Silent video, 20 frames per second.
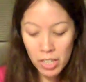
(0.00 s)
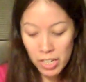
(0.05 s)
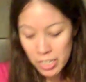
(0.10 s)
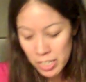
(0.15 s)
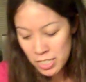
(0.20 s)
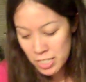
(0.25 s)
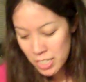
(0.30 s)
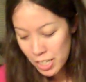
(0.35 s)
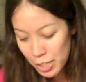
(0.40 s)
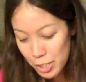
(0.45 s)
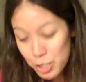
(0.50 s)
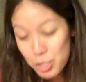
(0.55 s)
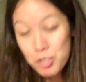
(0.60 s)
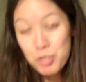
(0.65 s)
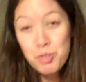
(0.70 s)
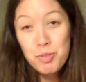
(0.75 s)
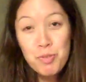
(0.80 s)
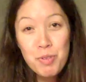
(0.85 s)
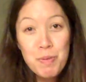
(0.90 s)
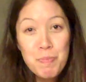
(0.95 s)
And it's
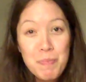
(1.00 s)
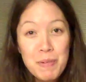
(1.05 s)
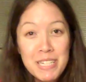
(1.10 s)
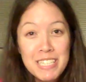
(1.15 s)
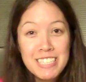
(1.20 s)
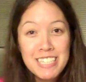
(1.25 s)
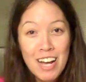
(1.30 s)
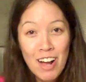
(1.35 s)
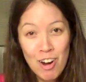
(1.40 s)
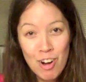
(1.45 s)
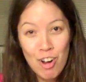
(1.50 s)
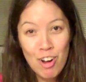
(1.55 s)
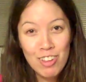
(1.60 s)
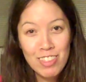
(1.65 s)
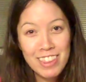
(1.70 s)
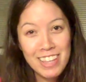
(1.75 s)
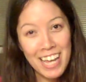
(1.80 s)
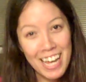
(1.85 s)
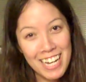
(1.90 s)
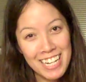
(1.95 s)
like dripping down
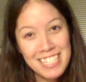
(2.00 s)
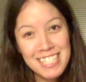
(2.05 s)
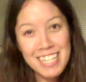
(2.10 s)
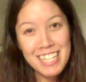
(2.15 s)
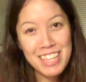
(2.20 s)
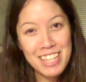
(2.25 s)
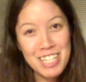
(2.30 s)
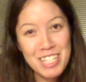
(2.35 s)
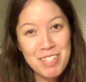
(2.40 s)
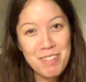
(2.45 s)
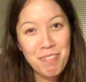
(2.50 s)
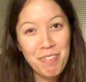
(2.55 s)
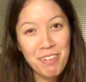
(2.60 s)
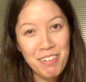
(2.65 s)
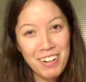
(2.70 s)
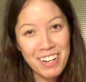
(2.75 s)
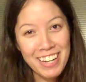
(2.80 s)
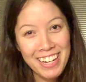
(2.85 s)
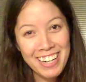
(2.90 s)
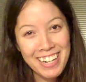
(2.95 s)
our legs at this
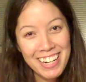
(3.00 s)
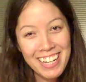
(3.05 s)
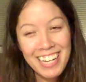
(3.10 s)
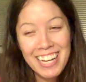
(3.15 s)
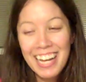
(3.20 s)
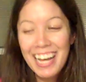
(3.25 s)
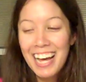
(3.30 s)
point.